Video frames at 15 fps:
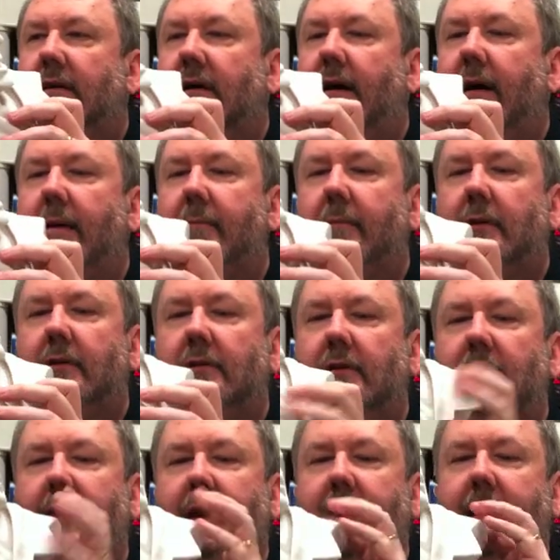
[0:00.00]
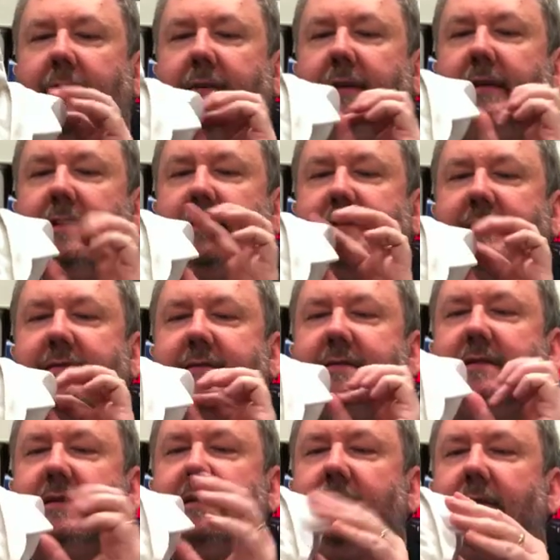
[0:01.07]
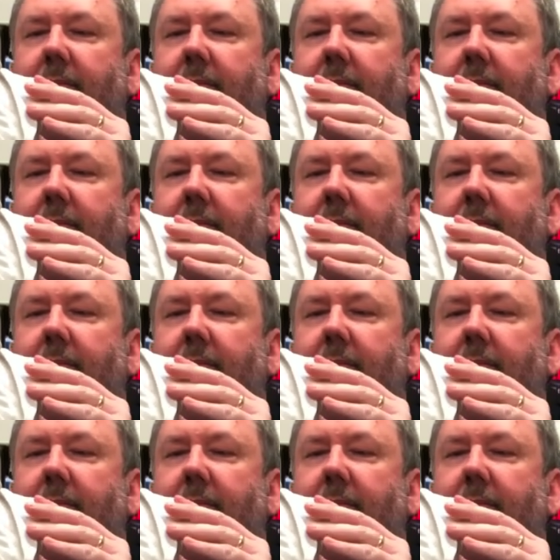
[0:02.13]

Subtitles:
Looking at this,